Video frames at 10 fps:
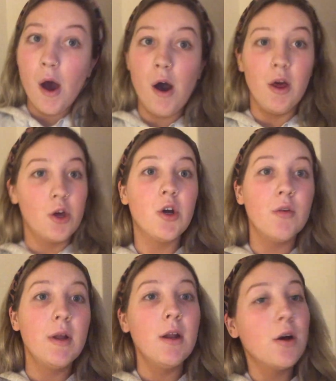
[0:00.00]
I
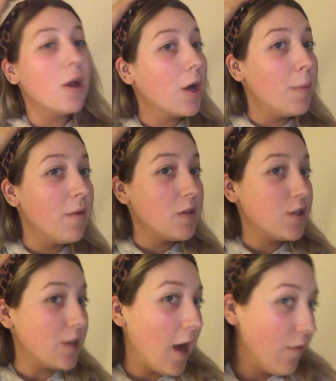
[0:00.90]
currently look like a bit of a
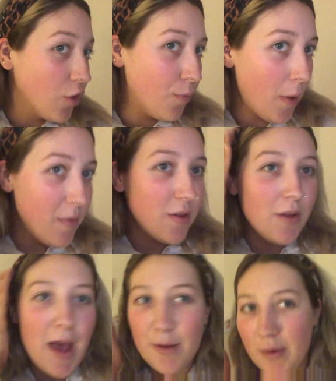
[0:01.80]
style. I've just popped this little
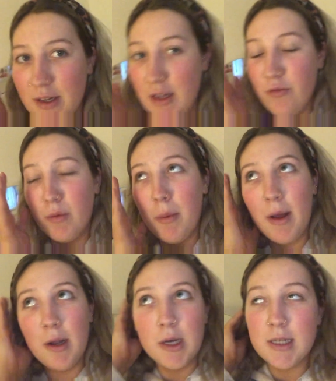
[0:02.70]
headband in from
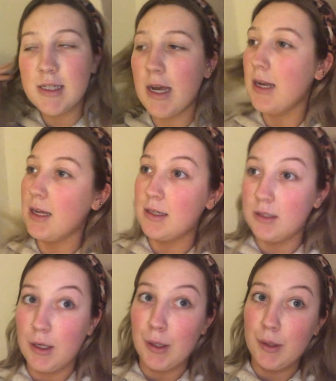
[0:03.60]
about like 10 years
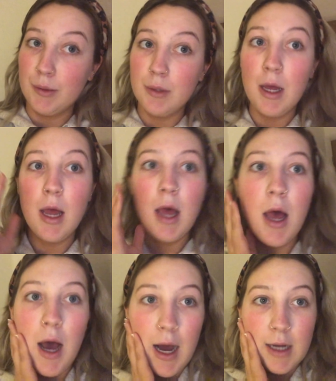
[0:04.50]
ago.
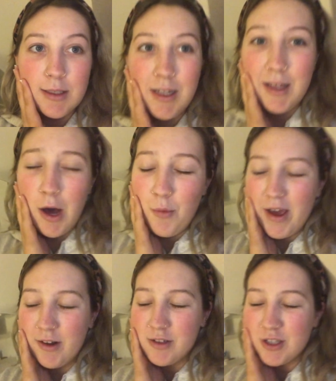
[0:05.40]
And yeah, I'm
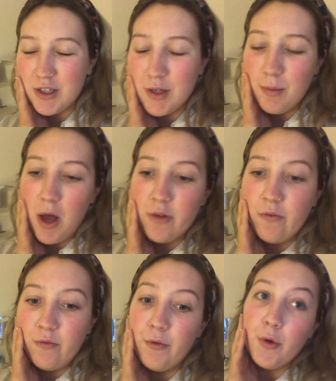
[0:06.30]
waiting on some
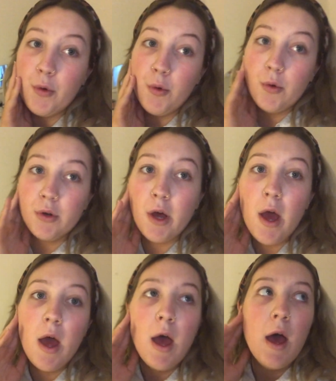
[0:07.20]
food.
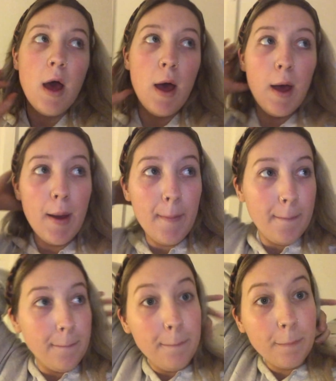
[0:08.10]

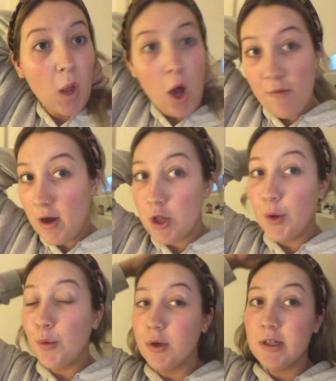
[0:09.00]
I've actually
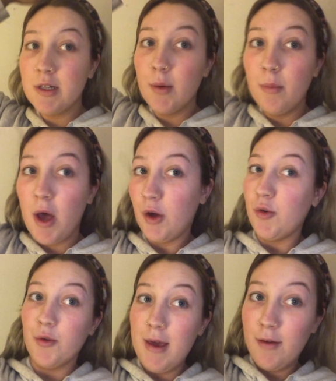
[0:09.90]
ordered some
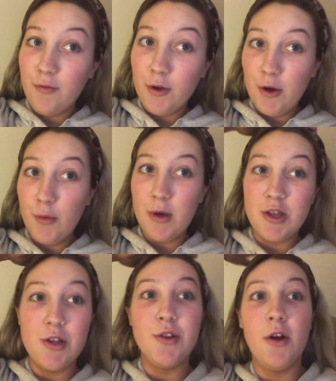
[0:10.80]
Greek food,
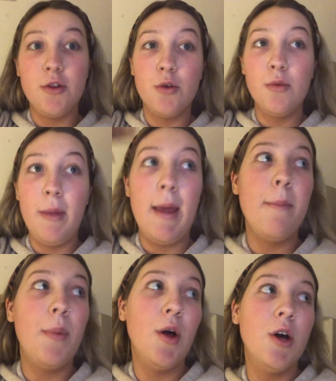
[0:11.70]
which is not at all me,
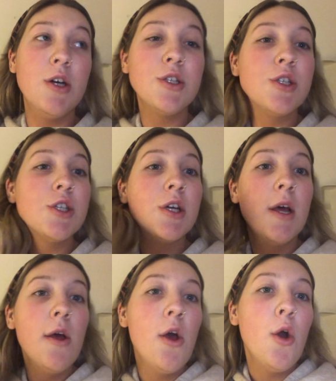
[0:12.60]
but
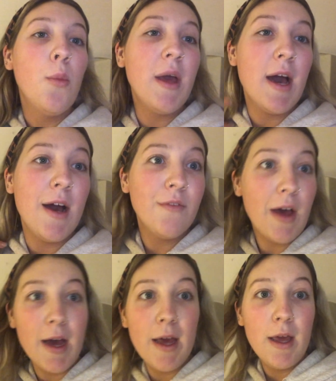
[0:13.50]
we have
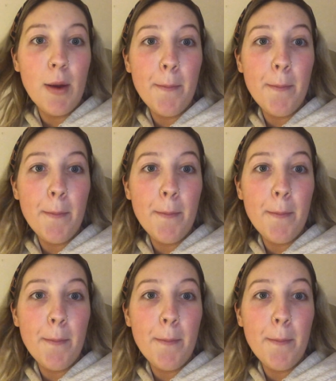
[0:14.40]
a